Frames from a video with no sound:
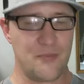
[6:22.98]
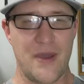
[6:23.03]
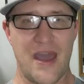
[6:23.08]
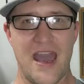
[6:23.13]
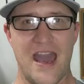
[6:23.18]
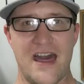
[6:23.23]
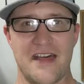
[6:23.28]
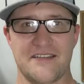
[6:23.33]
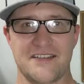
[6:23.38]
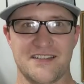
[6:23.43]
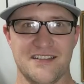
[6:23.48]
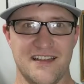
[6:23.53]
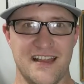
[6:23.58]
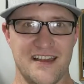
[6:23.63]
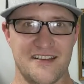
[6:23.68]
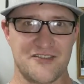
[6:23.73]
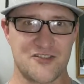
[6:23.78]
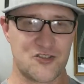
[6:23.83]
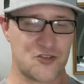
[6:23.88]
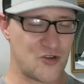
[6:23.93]
paths
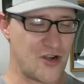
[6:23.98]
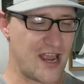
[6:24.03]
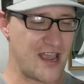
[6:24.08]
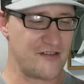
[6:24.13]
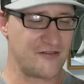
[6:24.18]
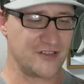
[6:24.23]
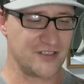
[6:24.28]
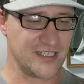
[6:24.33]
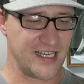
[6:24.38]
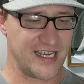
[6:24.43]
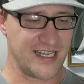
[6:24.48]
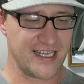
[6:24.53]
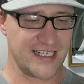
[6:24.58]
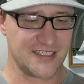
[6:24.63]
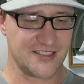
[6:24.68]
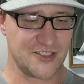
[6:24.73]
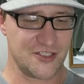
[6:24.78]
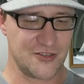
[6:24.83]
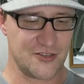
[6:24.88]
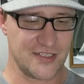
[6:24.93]
less traveled, I
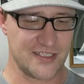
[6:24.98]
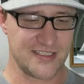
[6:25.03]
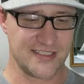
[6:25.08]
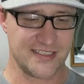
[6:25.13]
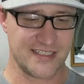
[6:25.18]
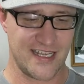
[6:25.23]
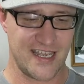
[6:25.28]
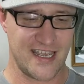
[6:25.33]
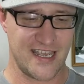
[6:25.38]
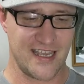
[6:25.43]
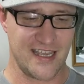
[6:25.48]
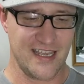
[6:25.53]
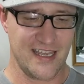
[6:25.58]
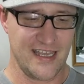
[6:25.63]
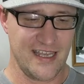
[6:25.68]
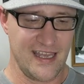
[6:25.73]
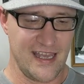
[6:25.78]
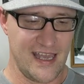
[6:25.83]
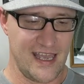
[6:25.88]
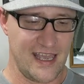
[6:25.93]
guess you could say.
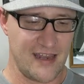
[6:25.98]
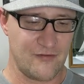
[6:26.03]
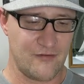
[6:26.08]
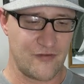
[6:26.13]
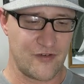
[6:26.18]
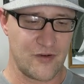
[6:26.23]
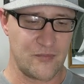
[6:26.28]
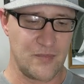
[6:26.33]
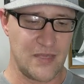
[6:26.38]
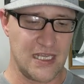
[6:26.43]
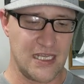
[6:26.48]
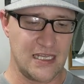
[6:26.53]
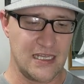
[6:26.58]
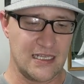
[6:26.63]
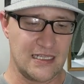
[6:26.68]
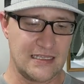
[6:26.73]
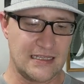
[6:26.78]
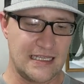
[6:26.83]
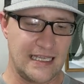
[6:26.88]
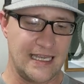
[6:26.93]
And for
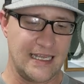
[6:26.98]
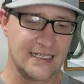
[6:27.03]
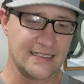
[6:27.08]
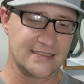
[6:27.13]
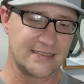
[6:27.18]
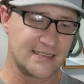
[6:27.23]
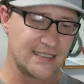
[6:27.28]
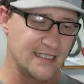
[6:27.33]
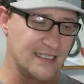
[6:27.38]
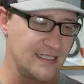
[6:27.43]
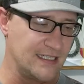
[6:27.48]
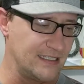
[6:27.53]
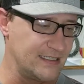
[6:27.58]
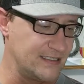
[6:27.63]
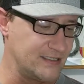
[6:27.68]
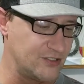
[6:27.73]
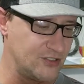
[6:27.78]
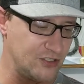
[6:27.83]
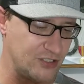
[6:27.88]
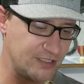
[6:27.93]
me, Lace
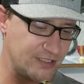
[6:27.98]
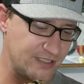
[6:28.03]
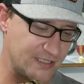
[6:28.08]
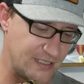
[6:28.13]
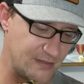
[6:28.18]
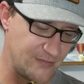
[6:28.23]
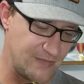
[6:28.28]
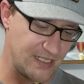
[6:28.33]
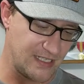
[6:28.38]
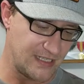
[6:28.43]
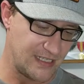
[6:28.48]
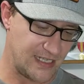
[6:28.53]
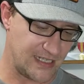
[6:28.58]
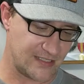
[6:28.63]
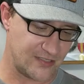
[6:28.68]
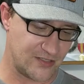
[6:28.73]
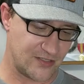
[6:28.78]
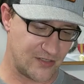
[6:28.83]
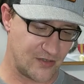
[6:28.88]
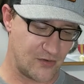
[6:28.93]
is just something
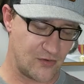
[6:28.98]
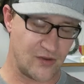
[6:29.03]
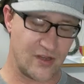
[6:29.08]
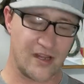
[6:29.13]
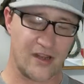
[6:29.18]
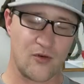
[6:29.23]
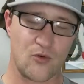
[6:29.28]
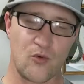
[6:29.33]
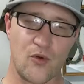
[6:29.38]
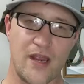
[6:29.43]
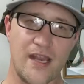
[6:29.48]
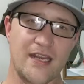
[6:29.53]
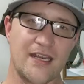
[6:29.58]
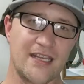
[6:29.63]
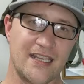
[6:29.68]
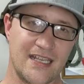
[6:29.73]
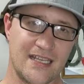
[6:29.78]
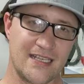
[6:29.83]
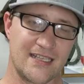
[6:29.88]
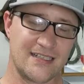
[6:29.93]
that's right,
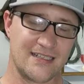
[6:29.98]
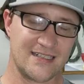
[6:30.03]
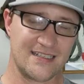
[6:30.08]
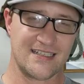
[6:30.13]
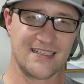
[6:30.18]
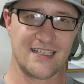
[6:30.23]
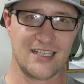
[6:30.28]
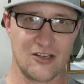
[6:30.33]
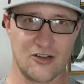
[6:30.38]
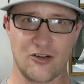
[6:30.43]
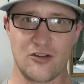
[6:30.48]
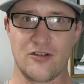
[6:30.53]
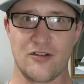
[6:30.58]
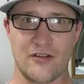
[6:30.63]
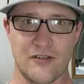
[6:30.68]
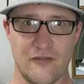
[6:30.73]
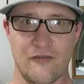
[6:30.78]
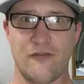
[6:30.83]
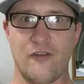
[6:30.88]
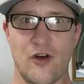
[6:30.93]

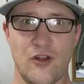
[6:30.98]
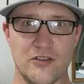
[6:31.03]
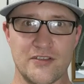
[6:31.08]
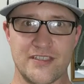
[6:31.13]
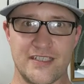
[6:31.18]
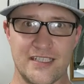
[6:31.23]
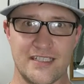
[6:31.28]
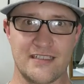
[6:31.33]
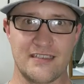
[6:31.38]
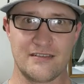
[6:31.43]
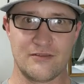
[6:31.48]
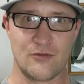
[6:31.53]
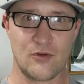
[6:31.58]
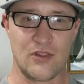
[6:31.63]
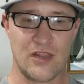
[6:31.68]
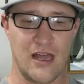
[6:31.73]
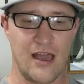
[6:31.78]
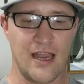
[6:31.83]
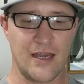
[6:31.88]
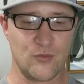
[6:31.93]
falls in
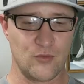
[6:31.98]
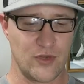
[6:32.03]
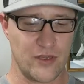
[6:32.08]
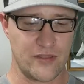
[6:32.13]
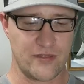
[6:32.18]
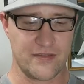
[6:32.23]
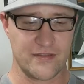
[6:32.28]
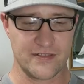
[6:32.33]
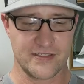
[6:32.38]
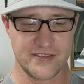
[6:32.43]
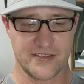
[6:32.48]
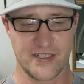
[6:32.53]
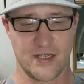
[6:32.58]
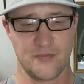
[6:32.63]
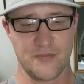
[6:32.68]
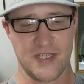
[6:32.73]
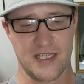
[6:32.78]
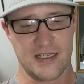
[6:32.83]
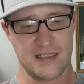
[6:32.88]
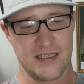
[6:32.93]
line with
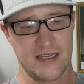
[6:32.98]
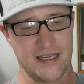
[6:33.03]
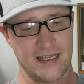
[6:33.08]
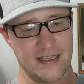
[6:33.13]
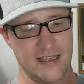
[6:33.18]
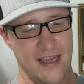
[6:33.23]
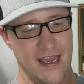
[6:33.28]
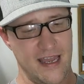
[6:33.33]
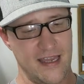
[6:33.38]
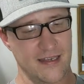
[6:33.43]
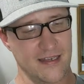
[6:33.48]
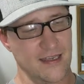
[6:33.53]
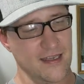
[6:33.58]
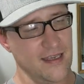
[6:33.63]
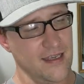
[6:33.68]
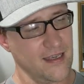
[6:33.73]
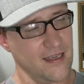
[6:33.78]
something like that.